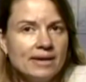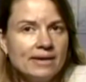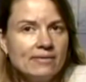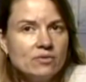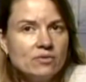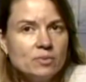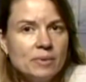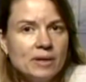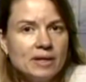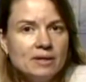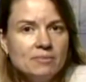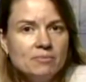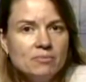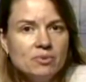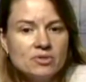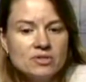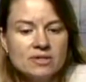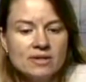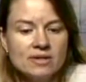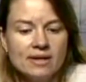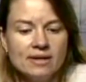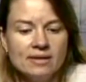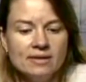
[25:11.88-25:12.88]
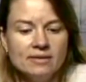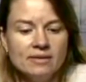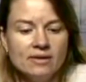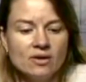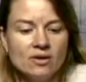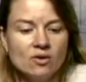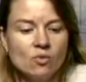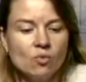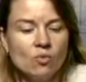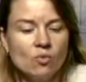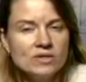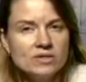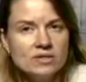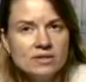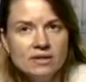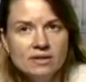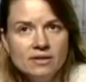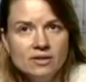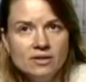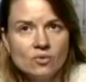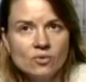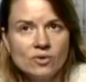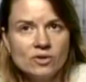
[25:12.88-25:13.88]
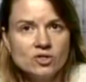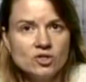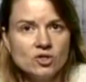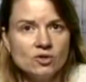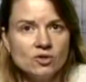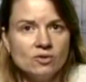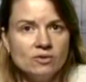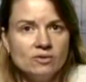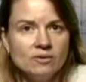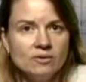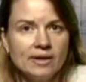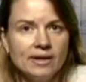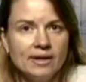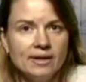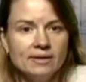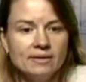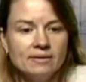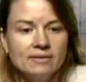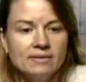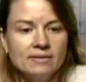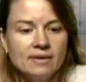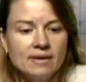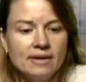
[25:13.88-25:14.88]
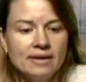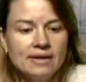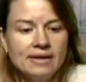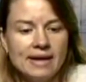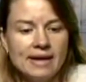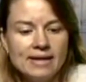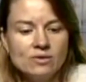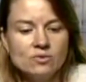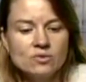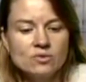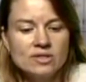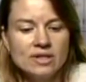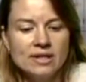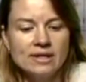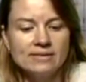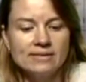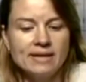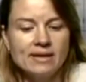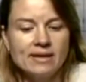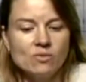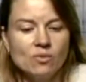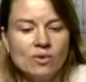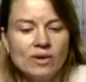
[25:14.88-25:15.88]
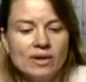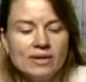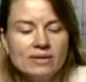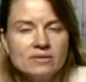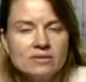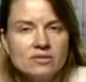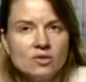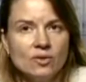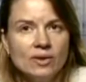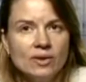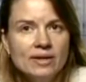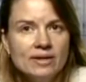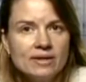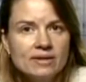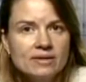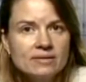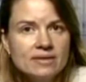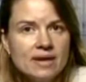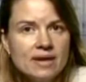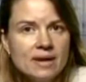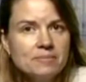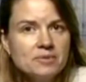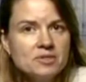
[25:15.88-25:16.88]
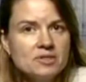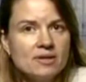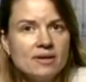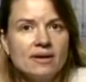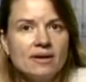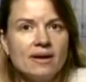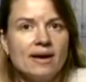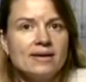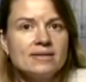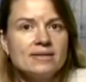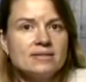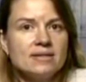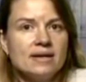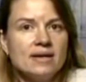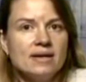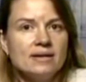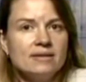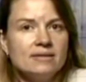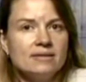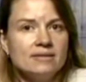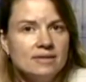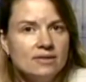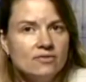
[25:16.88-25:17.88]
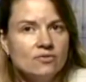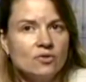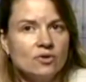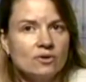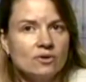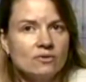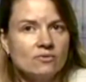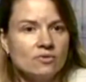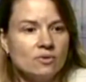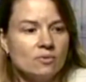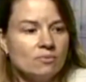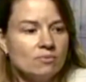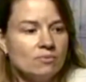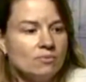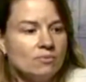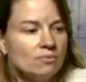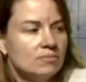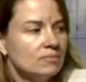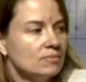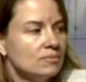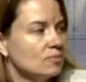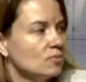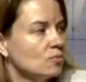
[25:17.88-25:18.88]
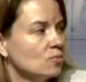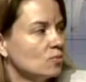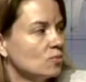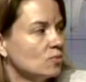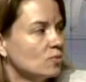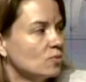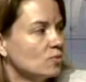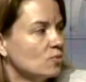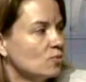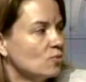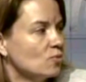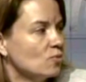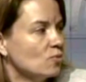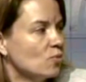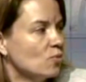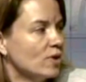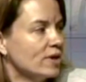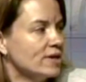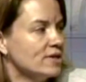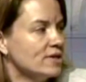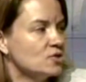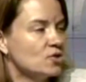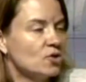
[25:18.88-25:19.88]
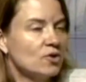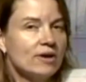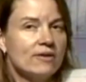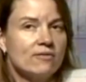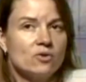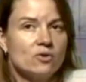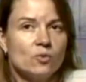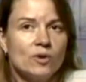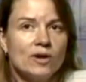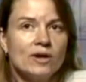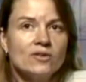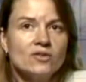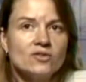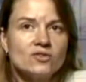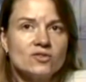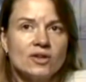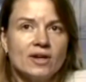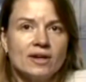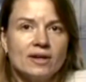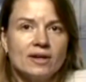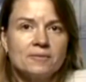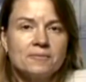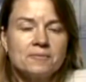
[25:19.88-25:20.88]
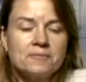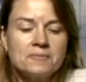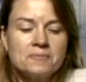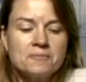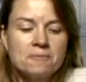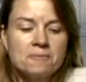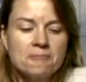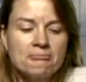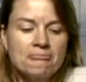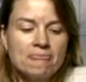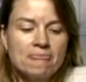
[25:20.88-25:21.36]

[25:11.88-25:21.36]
not everybody puts that in there. It wasn't in the original, and I don't say it that way. So he accepts that I say it different from what he's heard everyone else say it.